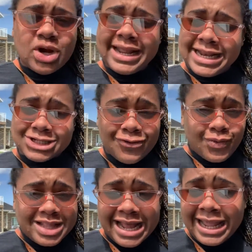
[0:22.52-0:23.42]
I'm trying to get this over
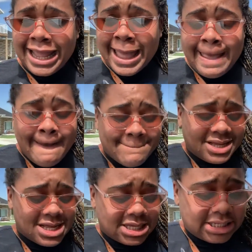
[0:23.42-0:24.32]
with, honey,
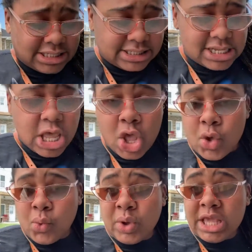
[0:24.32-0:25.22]
because
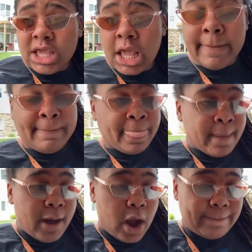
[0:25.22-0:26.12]
we
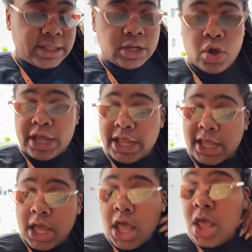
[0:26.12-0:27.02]
are planning on
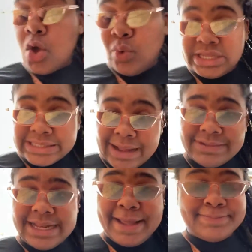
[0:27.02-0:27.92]
getting
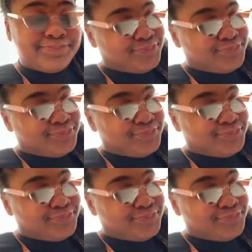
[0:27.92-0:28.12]
Wingstop today.